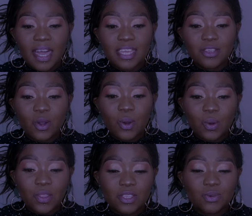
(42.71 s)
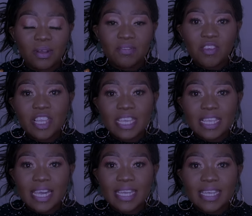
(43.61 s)
I know that you are
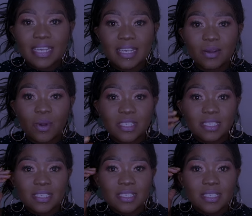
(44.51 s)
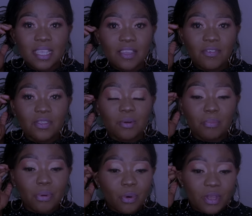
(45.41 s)
feeling like, what is even
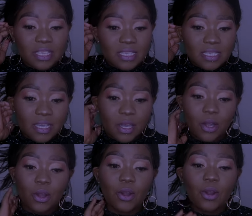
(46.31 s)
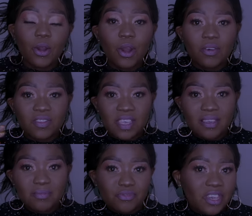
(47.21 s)
the point of
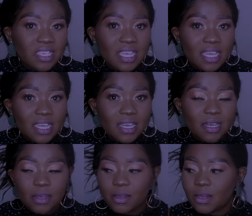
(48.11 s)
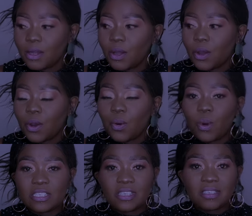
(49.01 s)
celebrating?
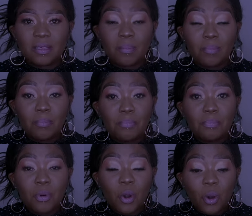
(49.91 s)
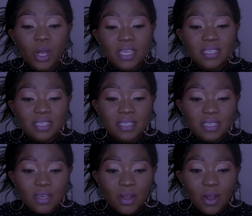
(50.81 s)
What is the point
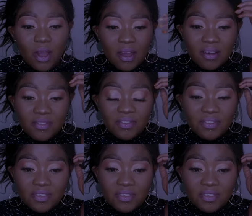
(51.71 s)
of